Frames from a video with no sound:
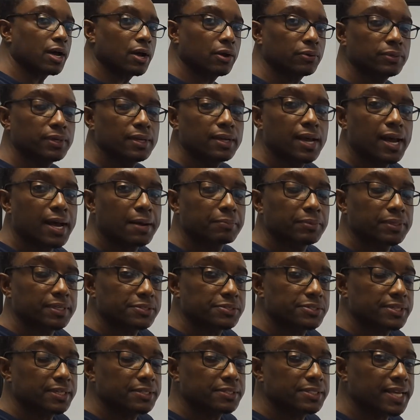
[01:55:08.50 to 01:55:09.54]
out. I'm going
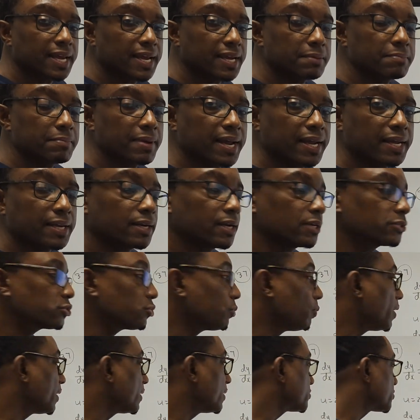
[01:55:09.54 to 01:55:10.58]
to say 10
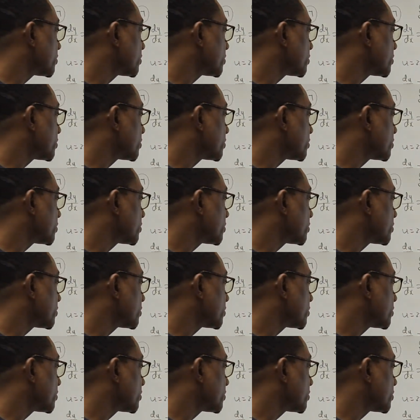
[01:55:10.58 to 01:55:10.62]
minus 1